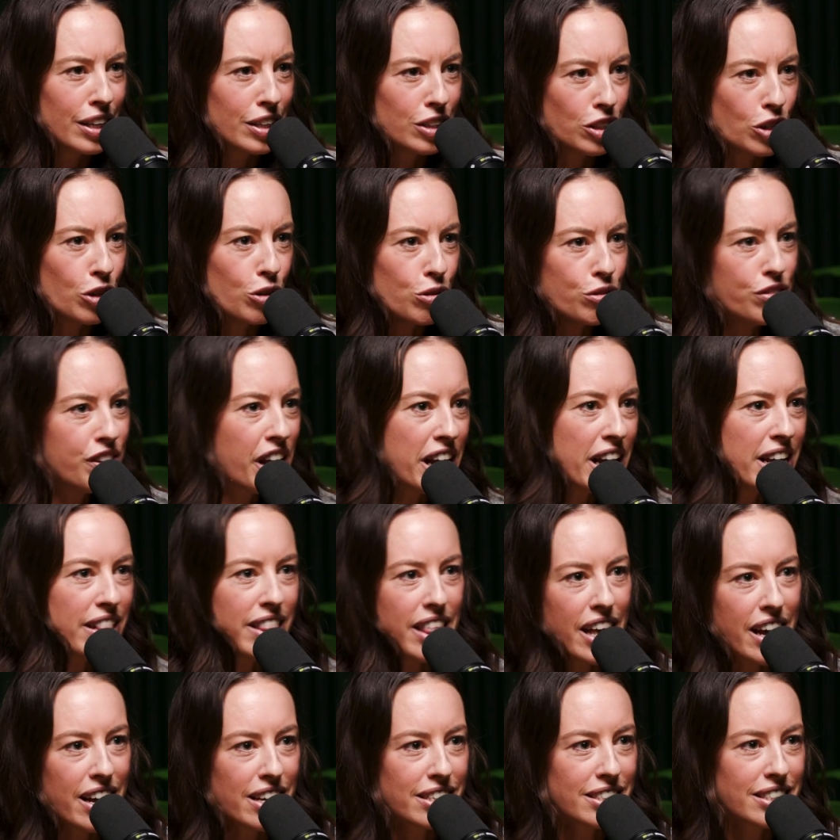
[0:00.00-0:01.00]
you need
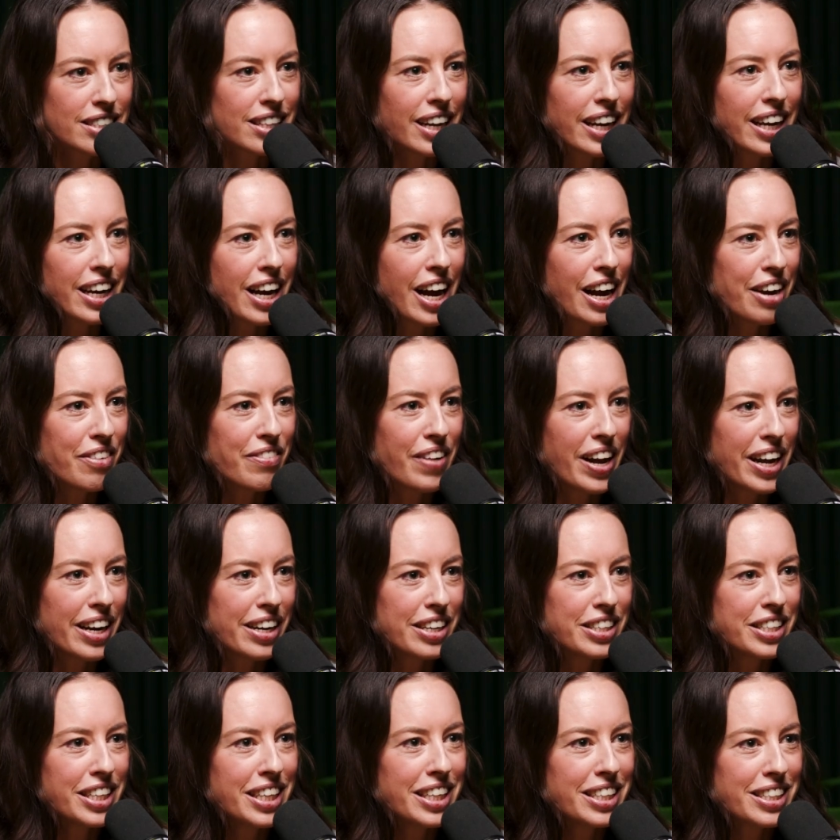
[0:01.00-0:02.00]
this like kind of
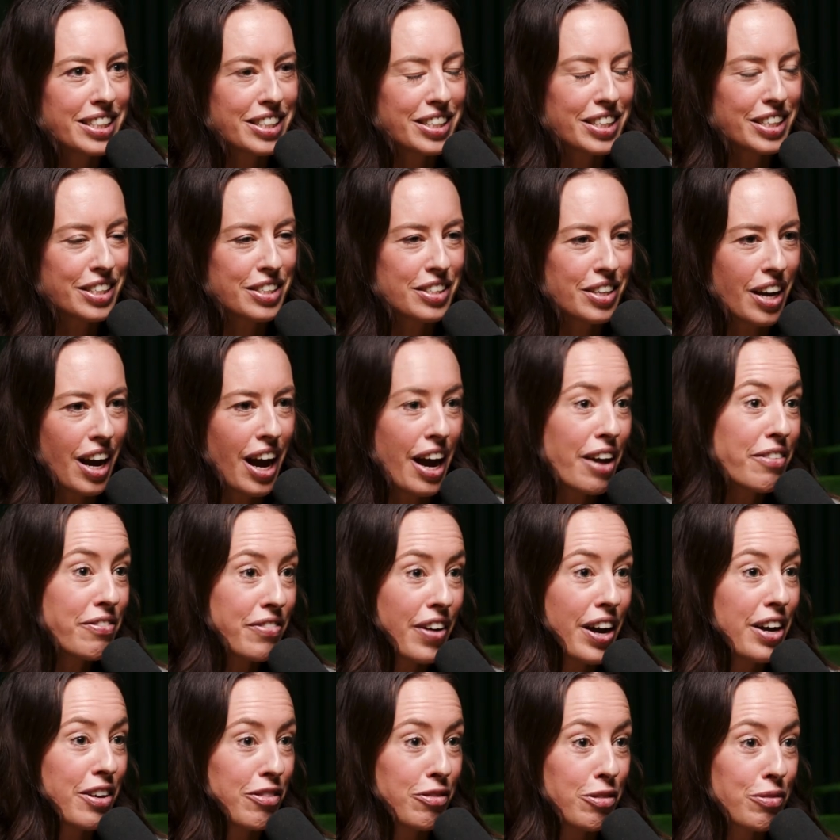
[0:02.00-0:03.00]
energy, I
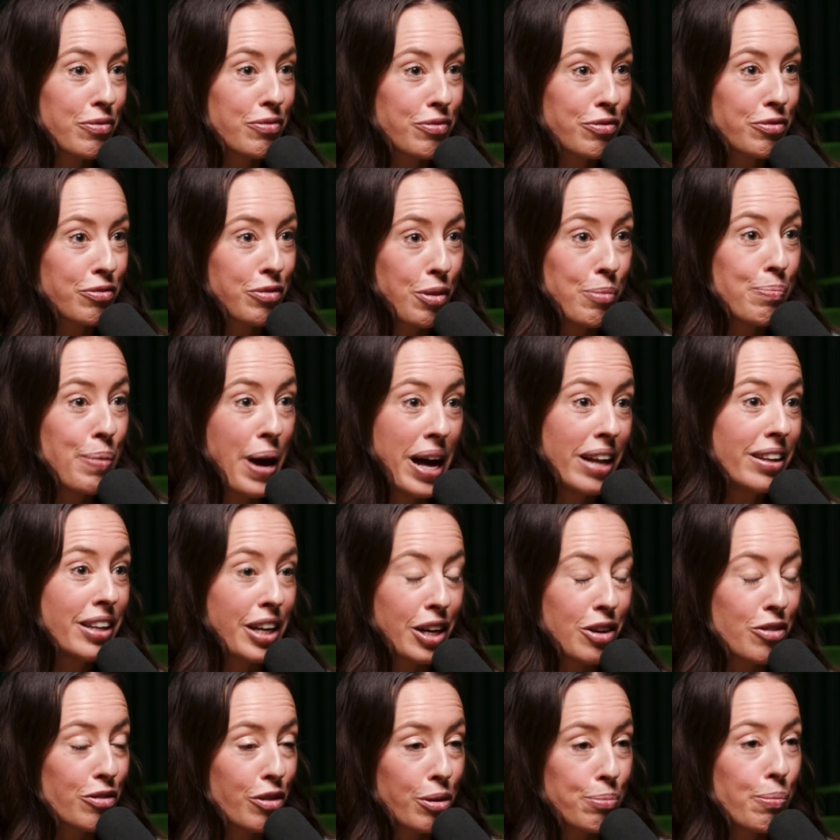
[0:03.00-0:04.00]
find it
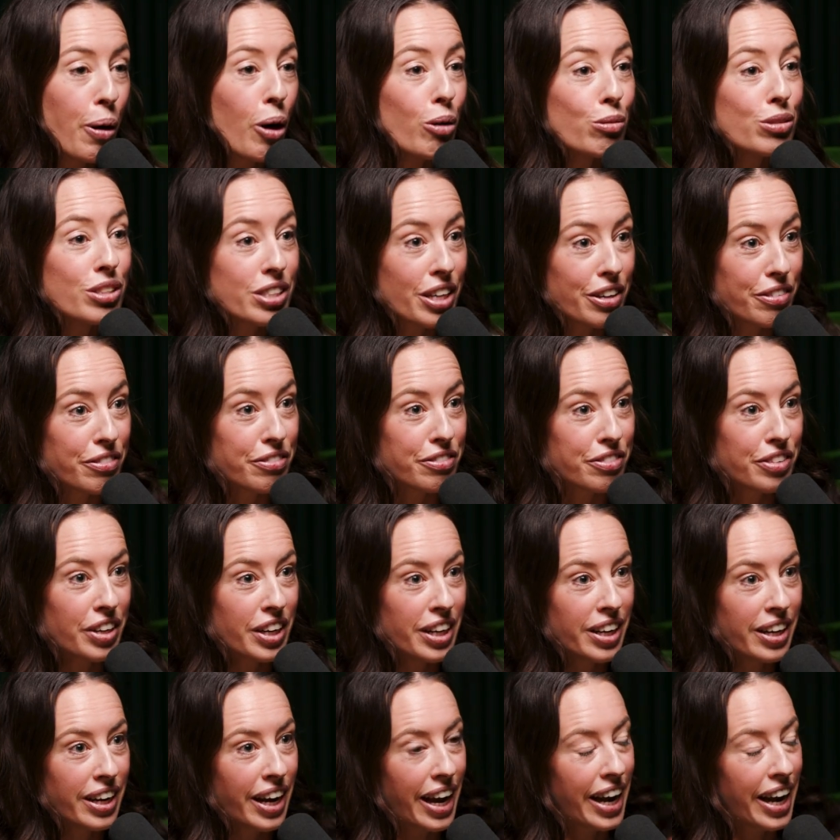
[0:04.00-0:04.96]
repelling or repulsive. Yeah.